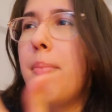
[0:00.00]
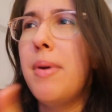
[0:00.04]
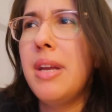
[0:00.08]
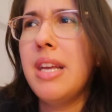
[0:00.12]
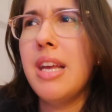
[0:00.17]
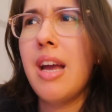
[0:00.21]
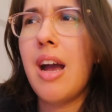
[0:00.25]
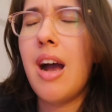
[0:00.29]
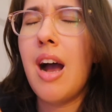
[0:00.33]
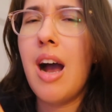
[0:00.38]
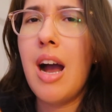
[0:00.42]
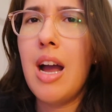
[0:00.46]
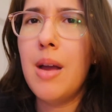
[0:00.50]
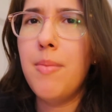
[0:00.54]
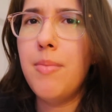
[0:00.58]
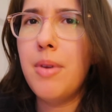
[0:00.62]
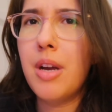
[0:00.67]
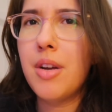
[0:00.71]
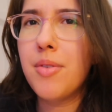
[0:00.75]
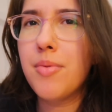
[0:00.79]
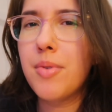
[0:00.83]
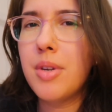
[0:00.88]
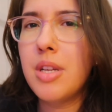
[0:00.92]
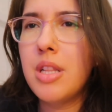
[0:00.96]
But yeah, I'm
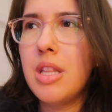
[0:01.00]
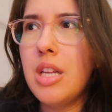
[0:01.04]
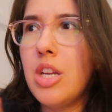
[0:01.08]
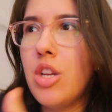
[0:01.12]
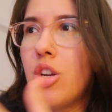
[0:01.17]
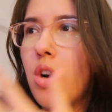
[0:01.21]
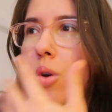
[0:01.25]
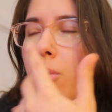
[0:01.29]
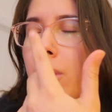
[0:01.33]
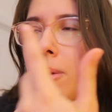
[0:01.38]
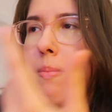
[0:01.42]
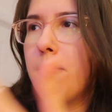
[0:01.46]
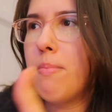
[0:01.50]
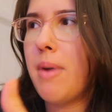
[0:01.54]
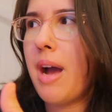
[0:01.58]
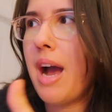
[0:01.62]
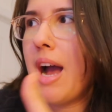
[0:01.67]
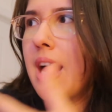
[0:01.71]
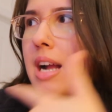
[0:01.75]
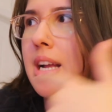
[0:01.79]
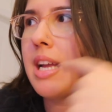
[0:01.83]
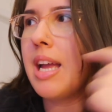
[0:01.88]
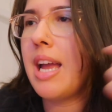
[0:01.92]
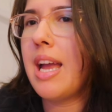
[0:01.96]
not really going back